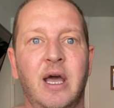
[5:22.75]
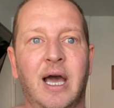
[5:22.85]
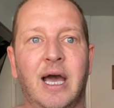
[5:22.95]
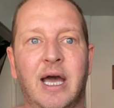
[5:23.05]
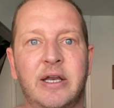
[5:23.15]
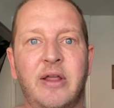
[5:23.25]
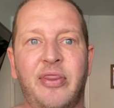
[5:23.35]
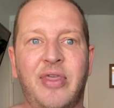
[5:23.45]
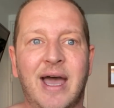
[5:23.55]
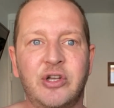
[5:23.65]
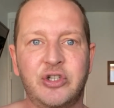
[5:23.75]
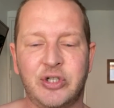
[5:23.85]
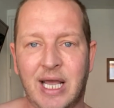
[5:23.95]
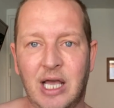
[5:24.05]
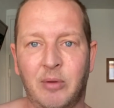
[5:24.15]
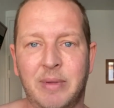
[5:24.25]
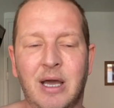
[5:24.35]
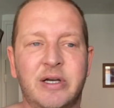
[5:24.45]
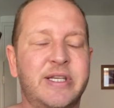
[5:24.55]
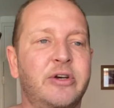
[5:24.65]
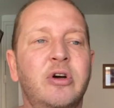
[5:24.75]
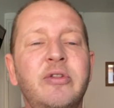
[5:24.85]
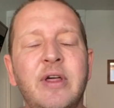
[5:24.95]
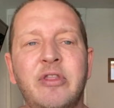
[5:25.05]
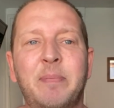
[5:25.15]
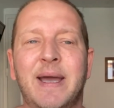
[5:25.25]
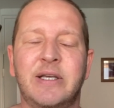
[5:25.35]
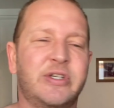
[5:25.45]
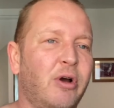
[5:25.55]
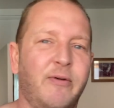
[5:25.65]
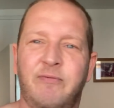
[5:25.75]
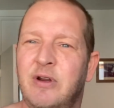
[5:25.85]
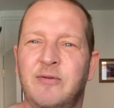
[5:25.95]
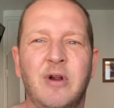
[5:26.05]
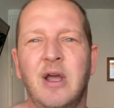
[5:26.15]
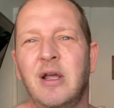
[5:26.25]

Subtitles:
and that should help me out, because I know that the banks are offering